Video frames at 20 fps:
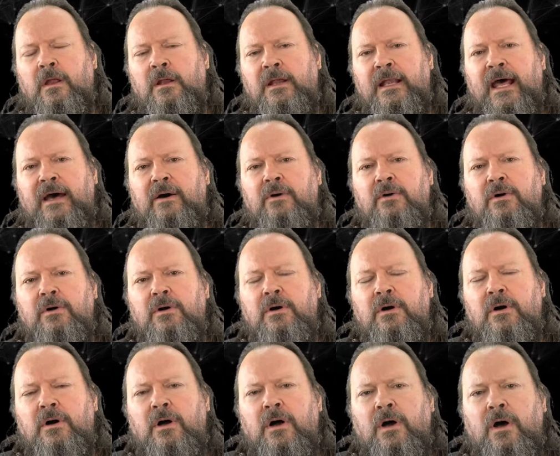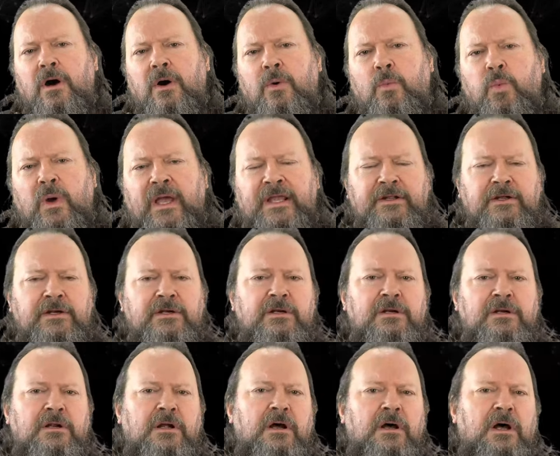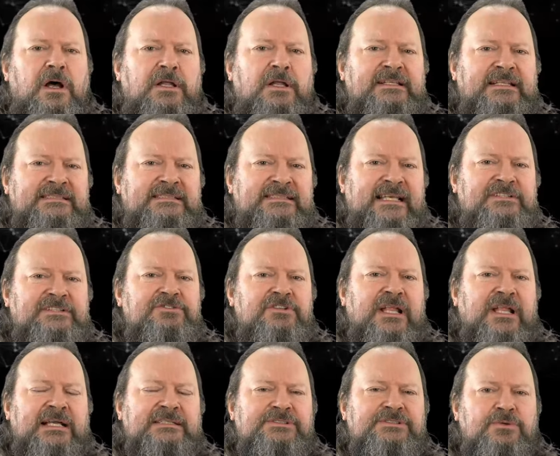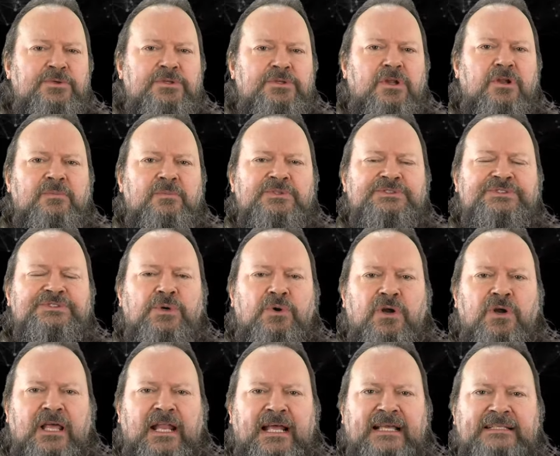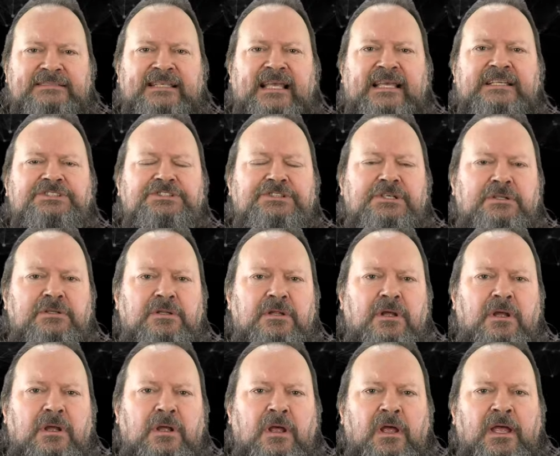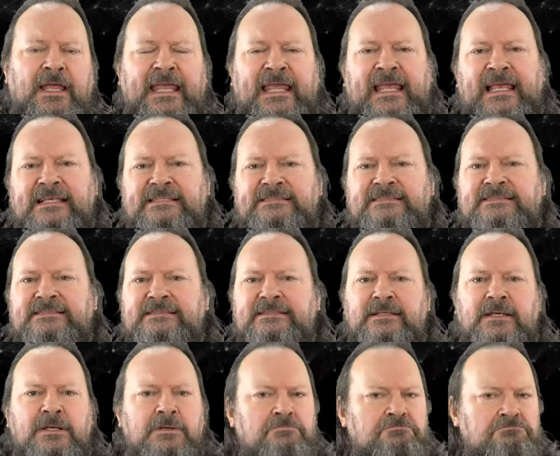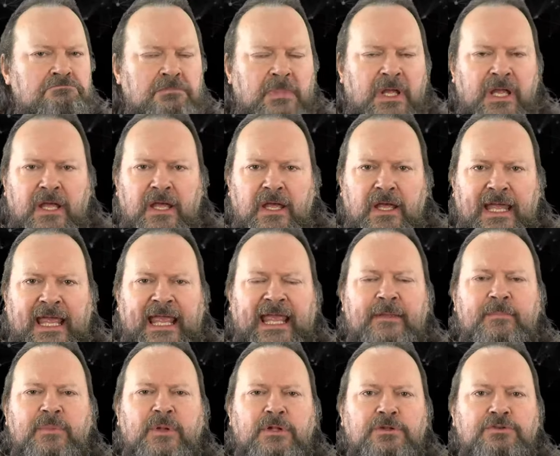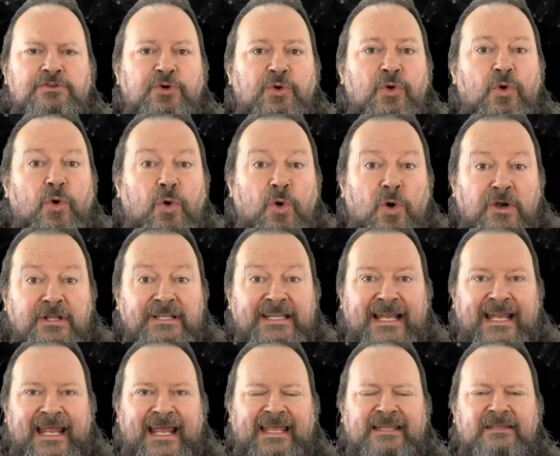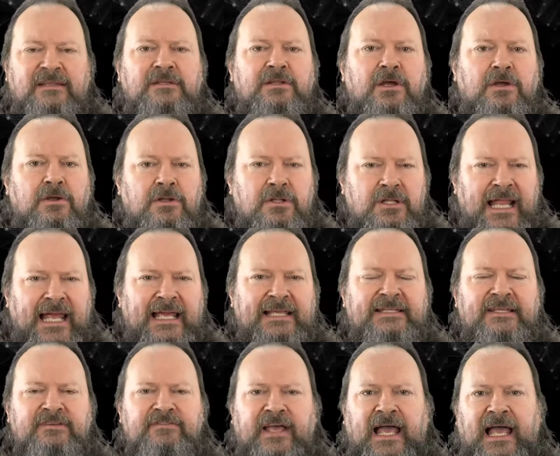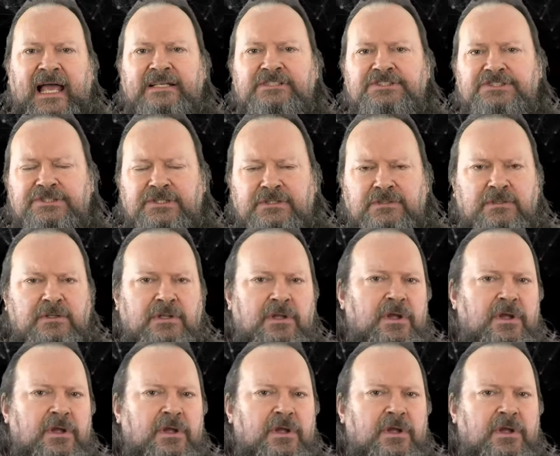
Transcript: Now, whether a decentralized autonomous organization is able to coordinate the collective action